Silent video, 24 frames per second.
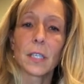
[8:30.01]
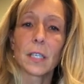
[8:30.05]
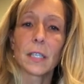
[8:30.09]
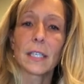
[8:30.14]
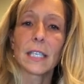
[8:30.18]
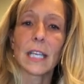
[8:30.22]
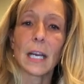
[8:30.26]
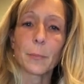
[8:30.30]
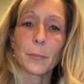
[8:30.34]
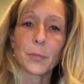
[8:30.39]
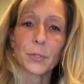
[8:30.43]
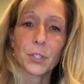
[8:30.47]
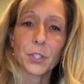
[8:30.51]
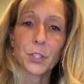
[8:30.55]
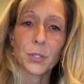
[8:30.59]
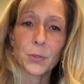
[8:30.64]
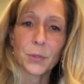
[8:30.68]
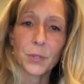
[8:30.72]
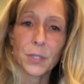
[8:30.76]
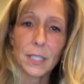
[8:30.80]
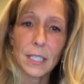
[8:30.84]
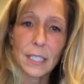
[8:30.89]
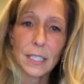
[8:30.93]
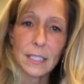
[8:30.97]
The
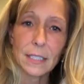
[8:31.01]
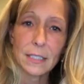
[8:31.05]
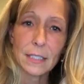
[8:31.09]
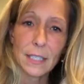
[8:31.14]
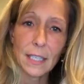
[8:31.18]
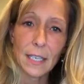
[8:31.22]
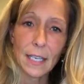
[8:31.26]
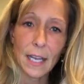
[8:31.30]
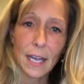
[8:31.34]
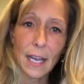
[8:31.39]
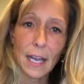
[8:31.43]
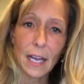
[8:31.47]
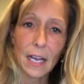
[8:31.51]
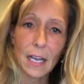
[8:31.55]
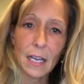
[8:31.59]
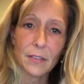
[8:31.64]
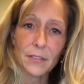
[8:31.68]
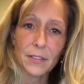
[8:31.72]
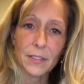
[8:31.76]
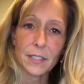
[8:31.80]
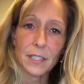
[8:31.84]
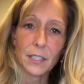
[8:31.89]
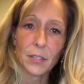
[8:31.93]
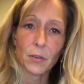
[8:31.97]
opportunities they have
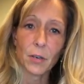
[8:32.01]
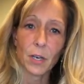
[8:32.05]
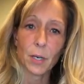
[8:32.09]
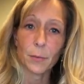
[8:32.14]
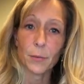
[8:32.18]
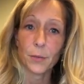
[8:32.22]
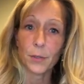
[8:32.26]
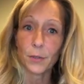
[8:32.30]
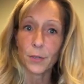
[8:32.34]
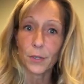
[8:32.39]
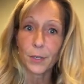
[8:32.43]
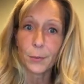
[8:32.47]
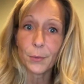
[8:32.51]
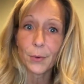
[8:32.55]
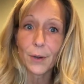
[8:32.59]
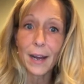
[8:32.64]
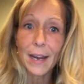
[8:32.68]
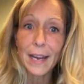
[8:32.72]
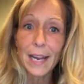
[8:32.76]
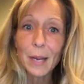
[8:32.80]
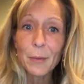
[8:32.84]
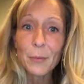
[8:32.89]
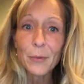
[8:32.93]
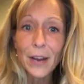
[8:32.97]
is incredible. Look where I
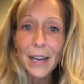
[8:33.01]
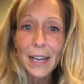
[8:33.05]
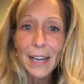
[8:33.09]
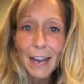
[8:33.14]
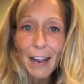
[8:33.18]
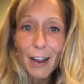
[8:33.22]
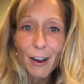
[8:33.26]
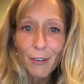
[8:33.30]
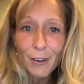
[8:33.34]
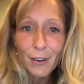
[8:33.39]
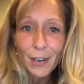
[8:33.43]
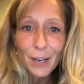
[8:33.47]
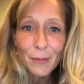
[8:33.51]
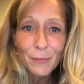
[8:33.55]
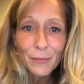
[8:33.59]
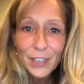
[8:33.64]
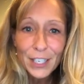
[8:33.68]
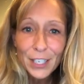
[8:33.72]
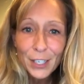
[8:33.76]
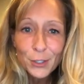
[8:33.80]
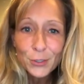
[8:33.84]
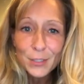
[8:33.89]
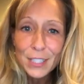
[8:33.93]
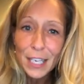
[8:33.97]
am right now. I'm
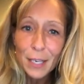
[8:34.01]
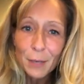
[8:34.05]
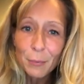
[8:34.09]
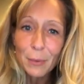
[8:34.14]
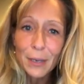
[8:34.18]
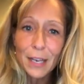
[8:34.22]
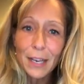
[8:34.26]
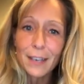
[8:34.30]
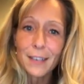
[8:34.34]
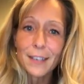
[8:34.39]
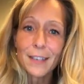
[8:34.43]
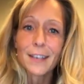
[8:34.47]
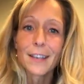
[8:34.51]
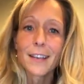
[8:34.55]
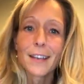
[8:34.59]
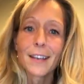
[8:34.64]
videotaping.